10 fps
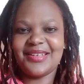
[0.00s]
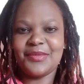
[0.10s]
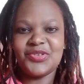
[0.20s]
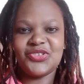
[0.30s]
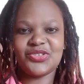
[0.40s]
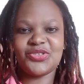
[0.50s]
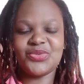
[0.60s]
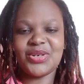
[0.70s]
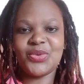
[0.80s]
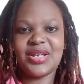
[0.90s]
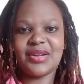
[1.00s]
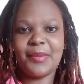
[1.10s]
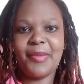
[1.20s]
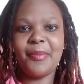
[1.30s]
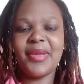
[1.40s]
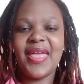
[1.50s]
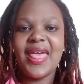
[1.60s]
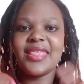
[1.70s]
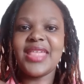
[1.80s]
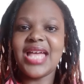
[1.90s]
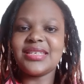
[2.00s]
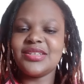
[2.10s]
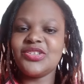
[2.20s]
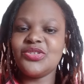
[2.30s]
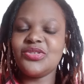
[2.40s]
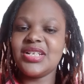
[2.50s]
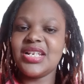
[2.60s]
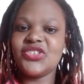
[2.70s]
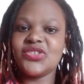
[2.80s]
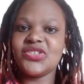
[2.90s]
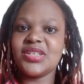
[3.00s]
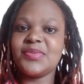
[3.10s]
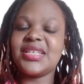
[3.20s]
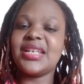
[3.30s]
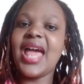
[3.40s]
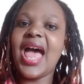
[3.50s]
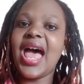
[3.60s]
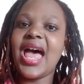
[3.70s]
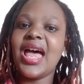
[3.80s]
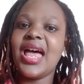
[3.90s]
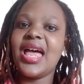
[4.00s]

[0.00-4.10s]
We just do a quick wrap up. There are certain relationships that are